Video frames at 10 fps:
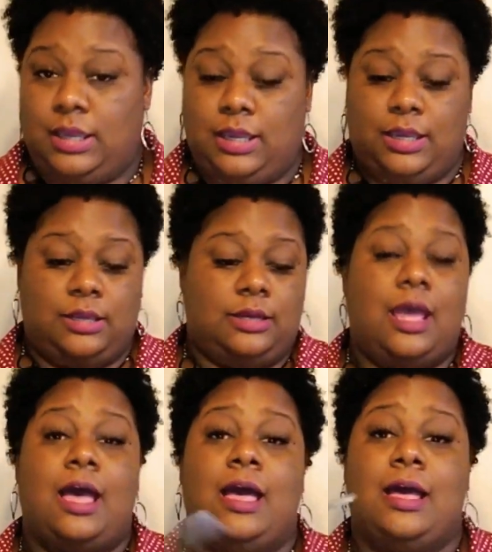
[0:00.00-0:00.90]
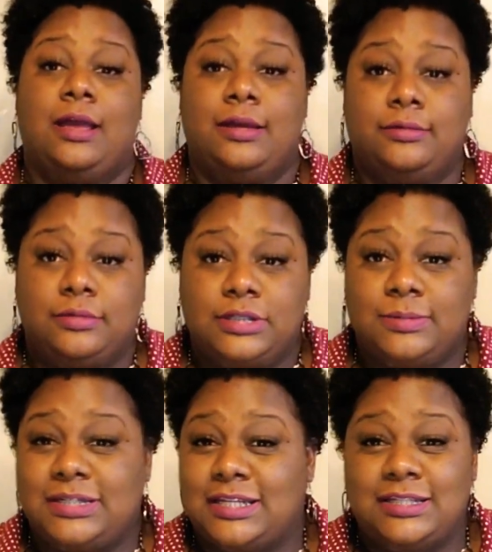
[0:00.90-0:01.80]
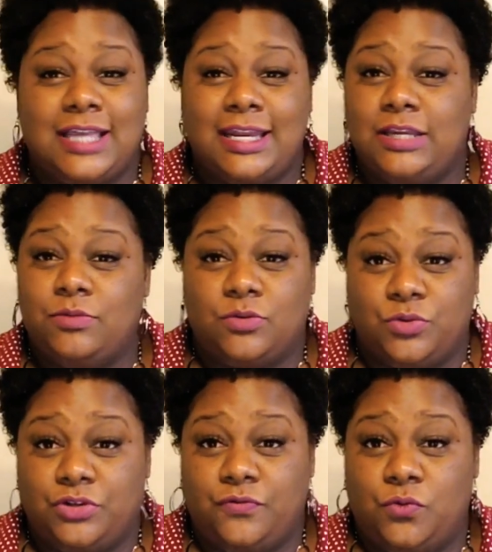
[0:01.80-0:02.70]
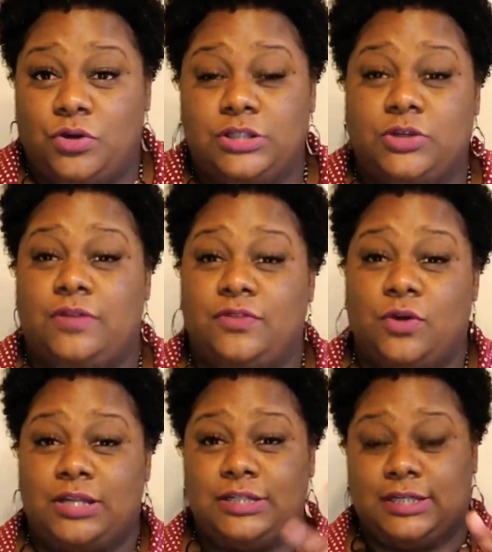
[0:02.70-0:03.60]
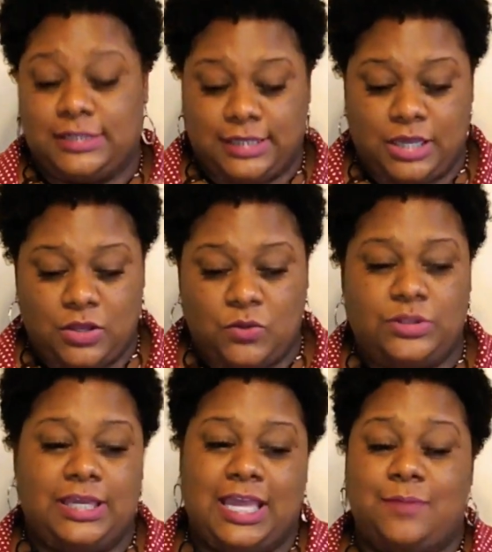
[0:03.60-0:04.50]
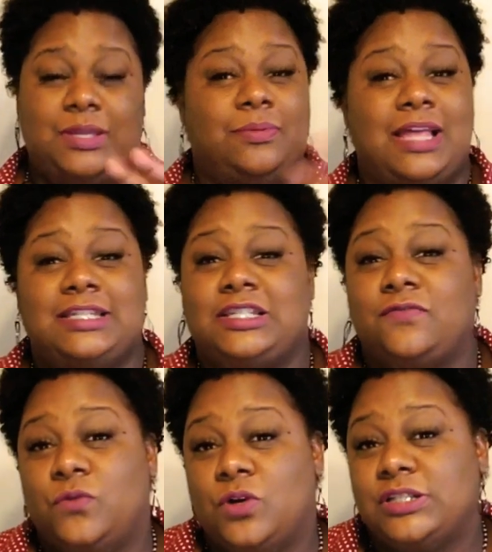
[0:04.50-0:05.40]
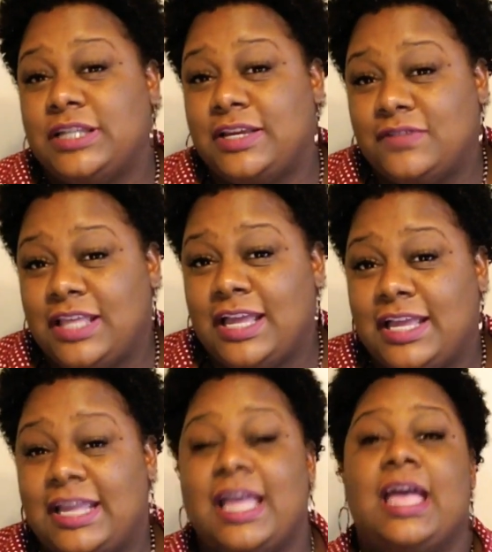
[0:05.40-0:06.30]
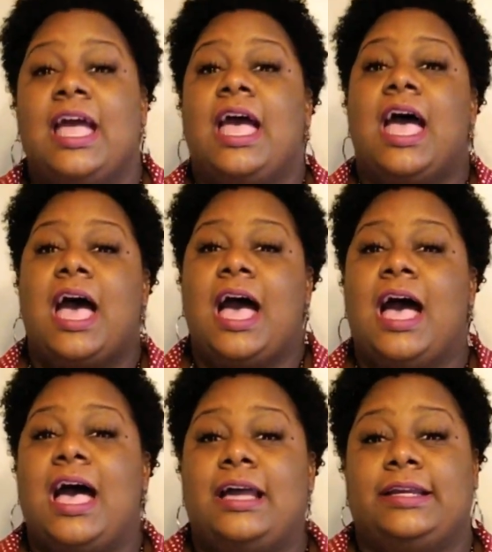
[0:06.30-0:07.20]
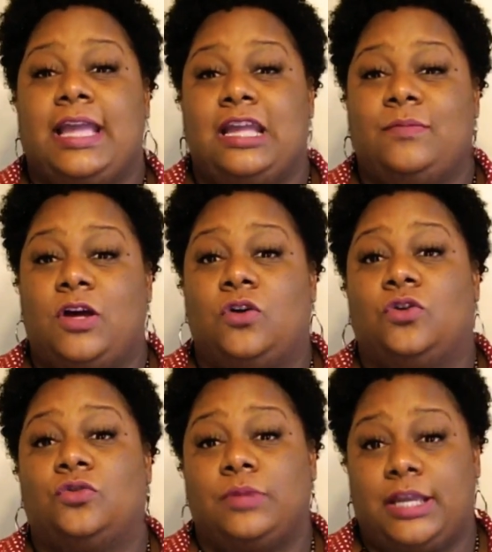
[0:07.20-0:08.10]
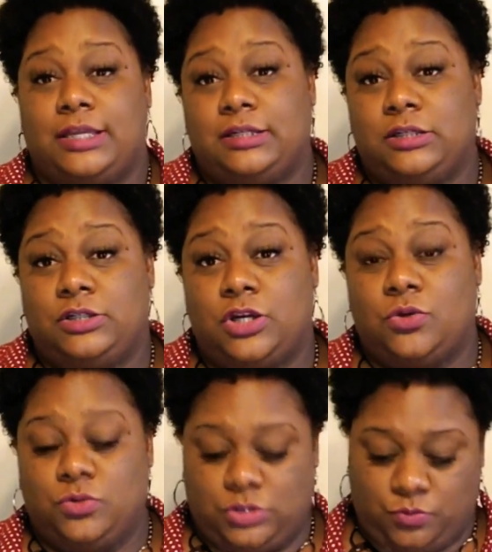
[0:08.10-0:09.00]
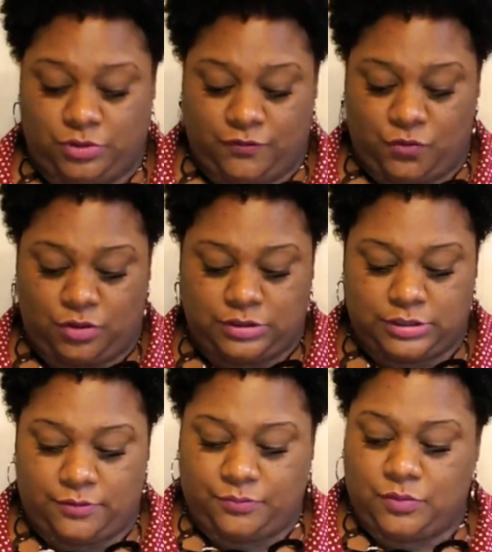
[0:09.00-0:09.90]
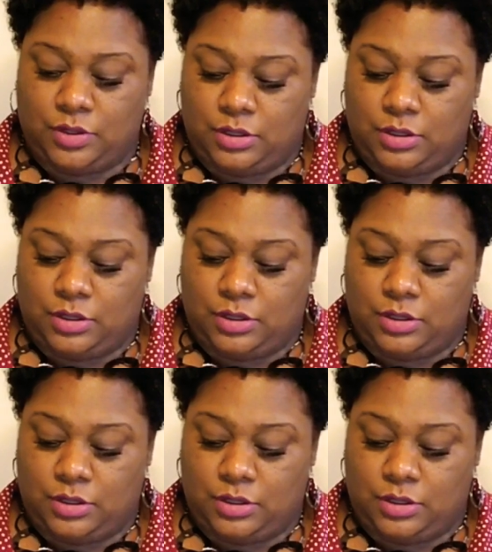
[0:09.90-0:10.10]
And sometimes I just got to eat with a real fork. So even though I took it to go, they gave me plastic forks and everything, I came home and chose a real fork. So